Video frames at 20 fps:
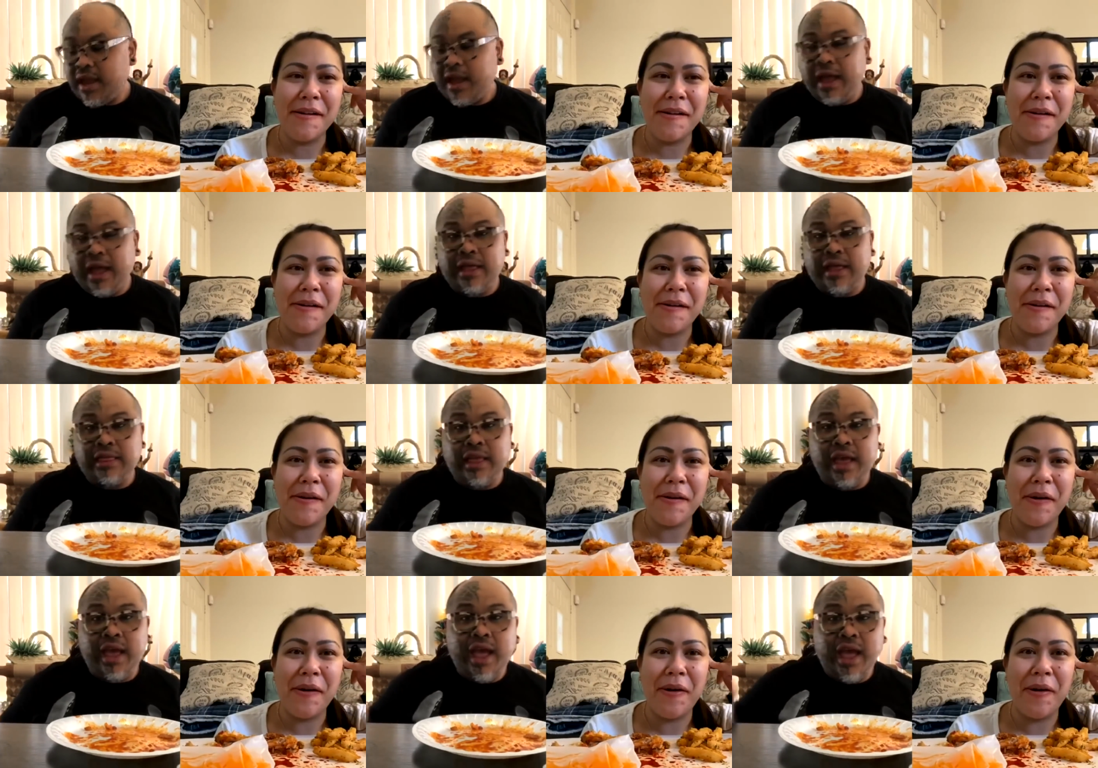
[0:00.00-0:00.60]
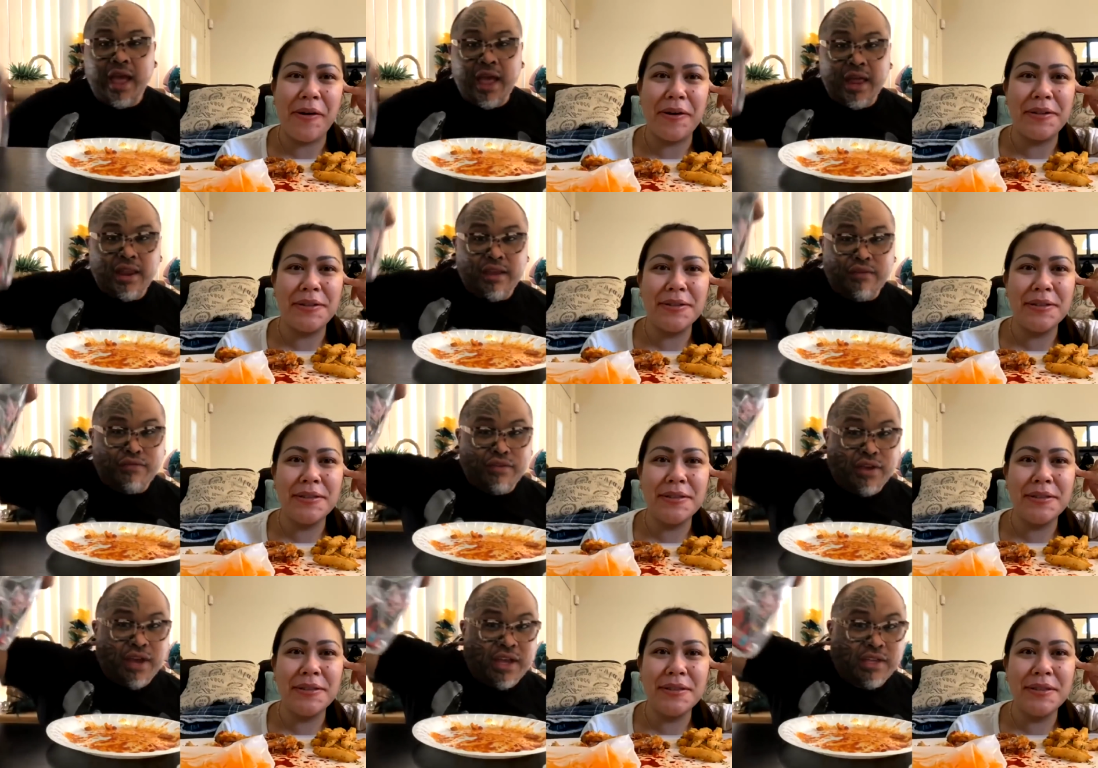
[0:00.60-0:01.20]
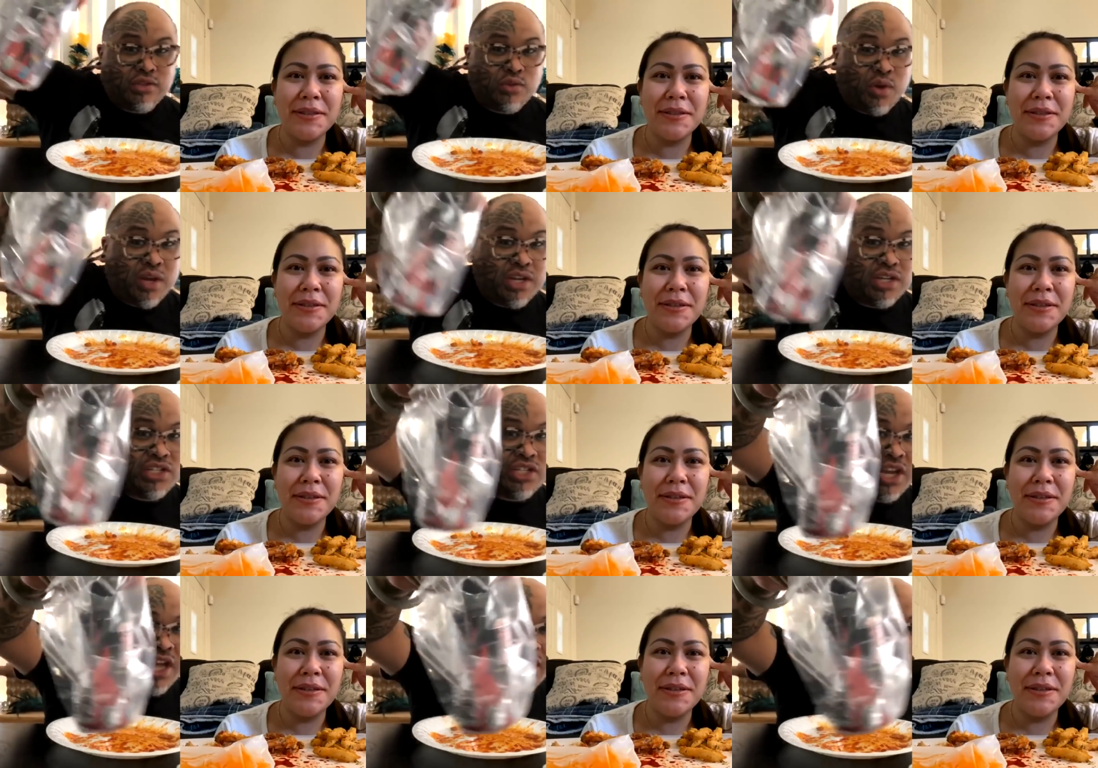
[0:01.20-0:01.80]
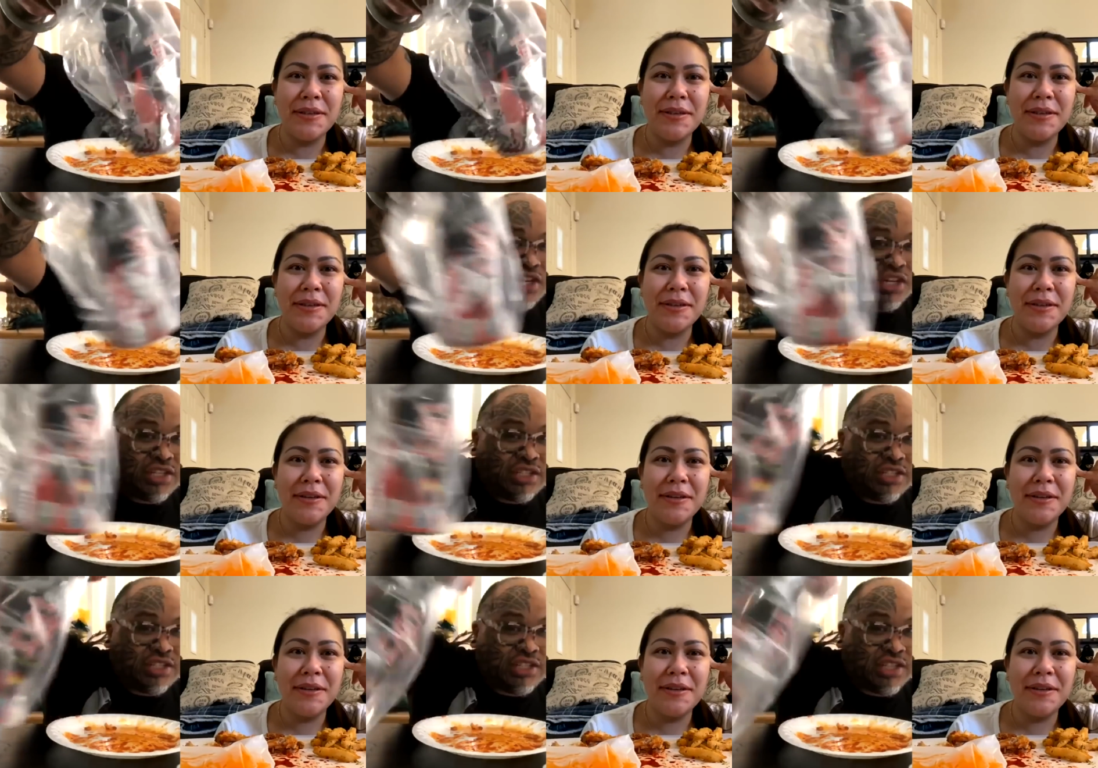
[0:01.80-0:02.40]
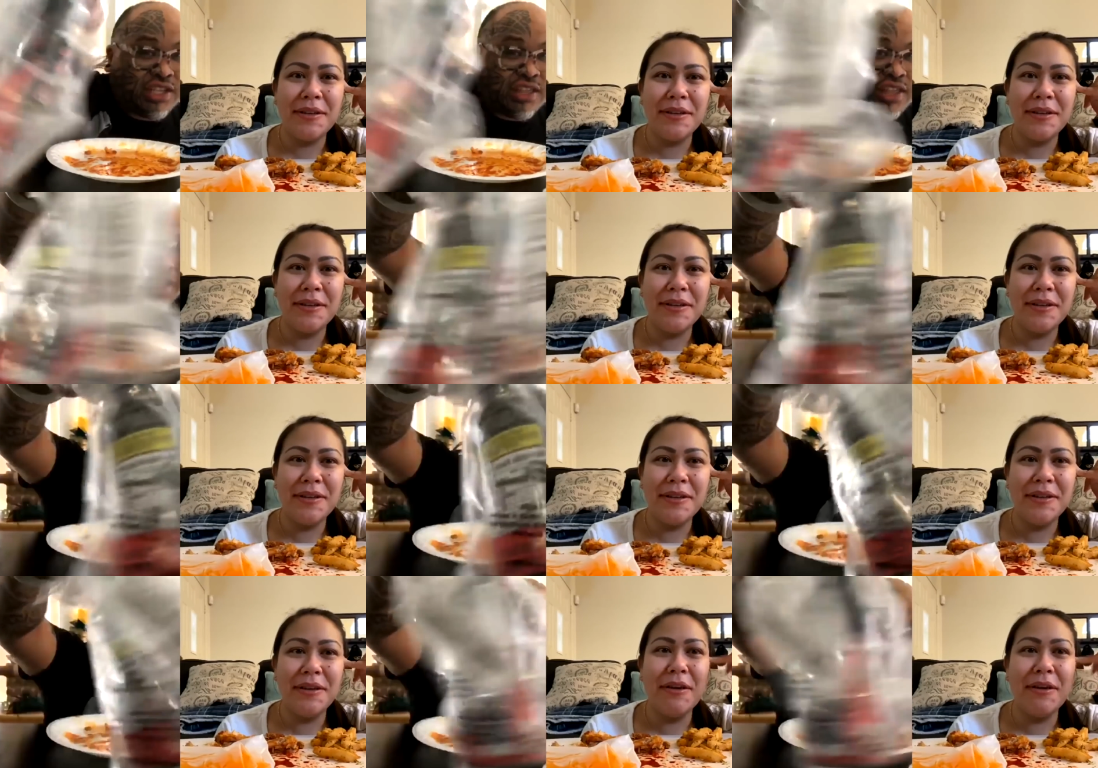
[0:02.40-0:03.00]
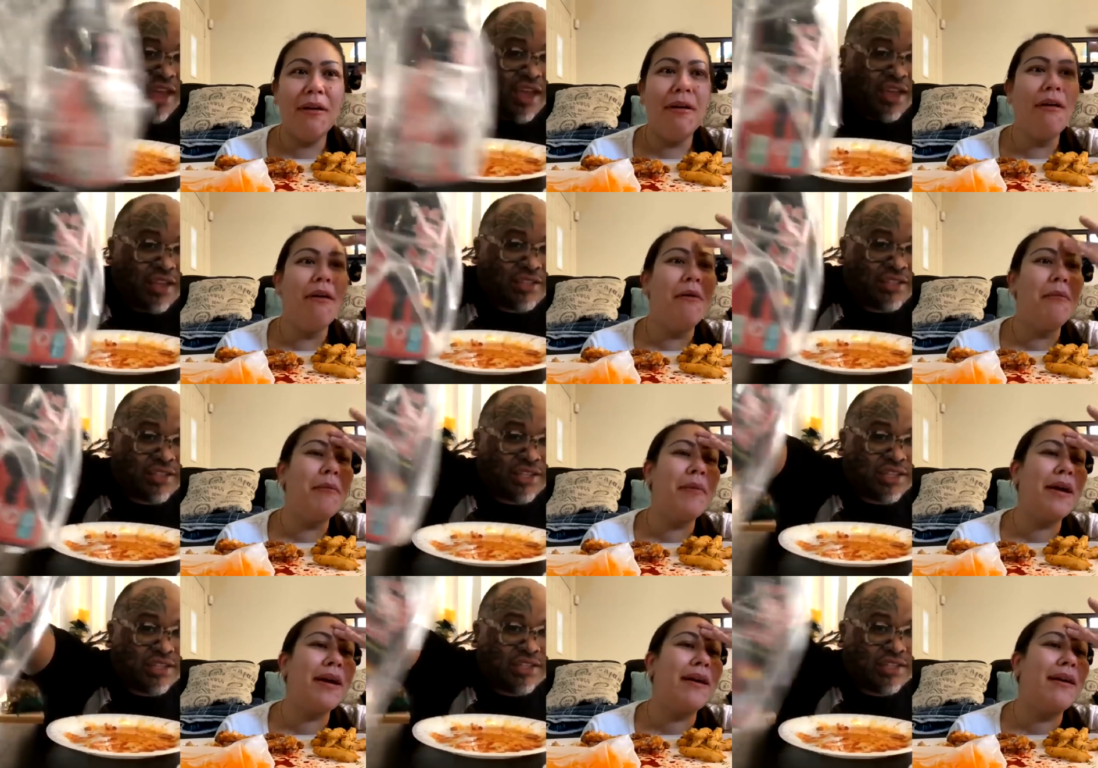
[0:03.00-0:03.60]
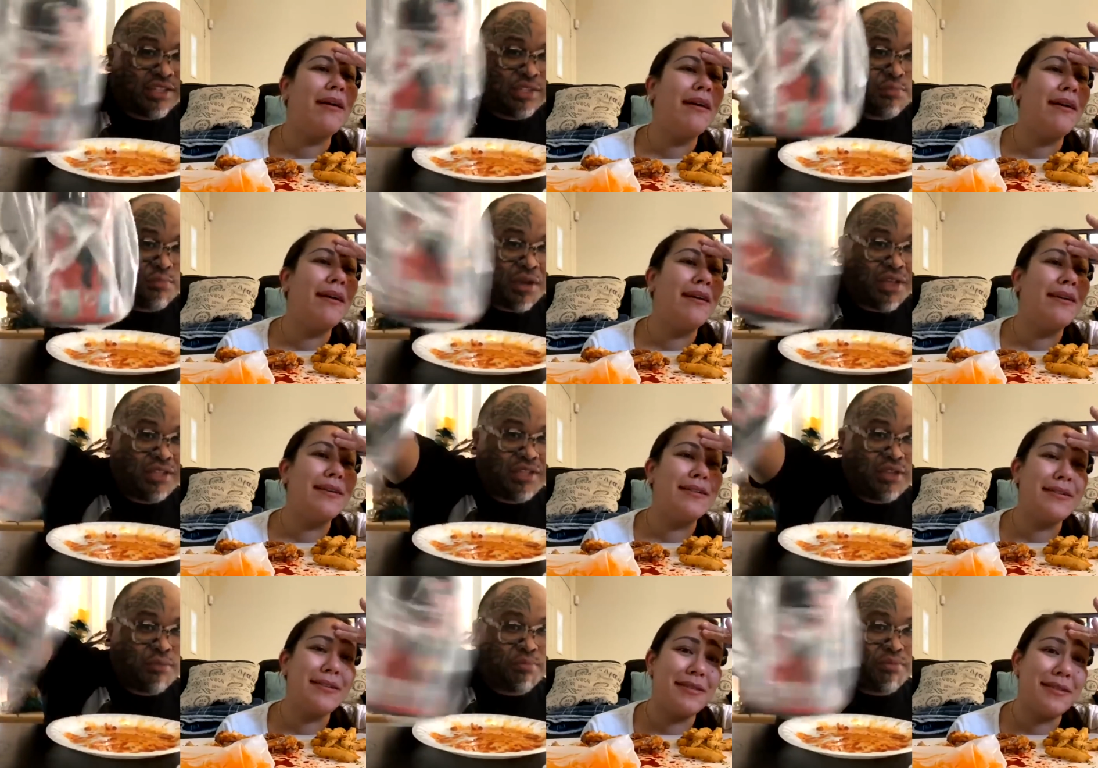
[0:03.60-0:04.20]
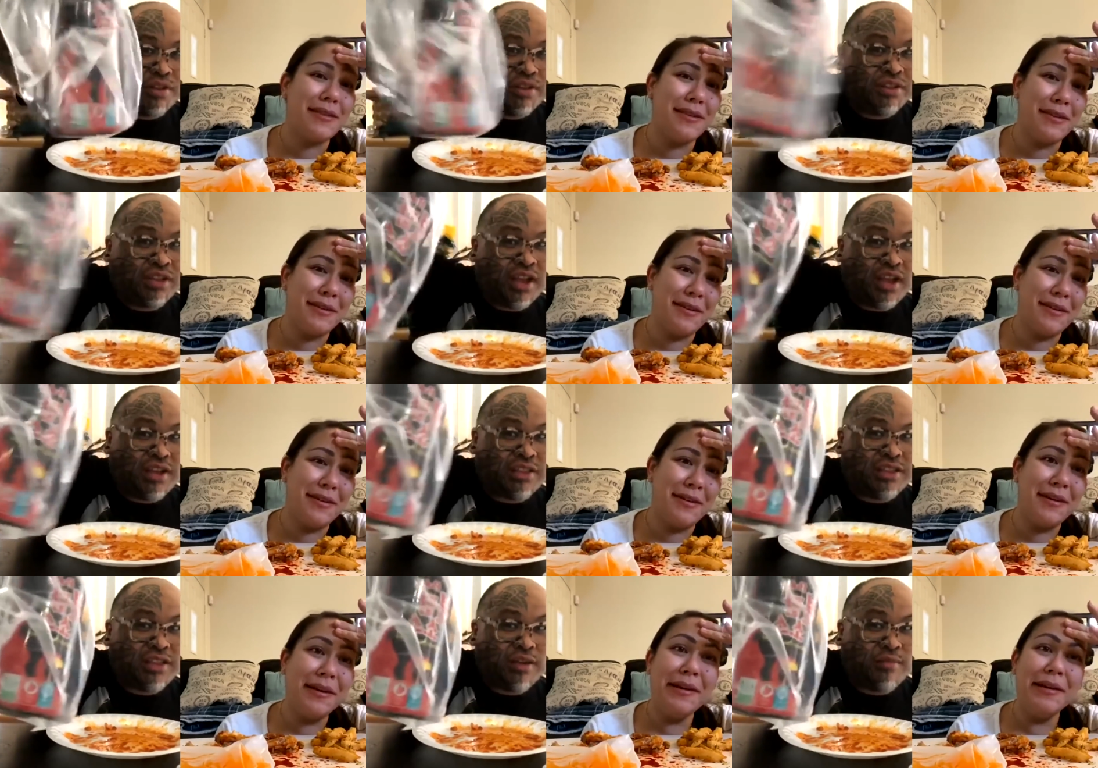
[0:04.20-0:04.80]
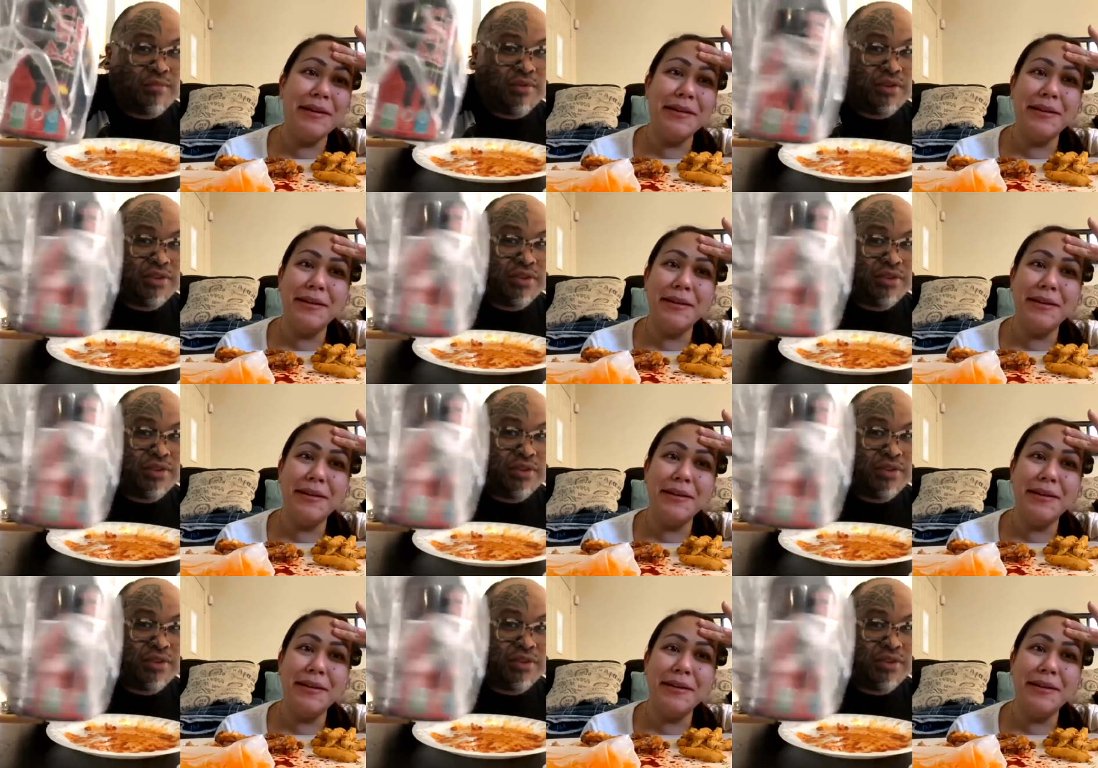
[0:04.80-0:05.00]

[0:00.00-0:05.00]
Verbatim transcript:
Speaker 1: And then, if you guys want to challenge us to this, oh my gosh, up number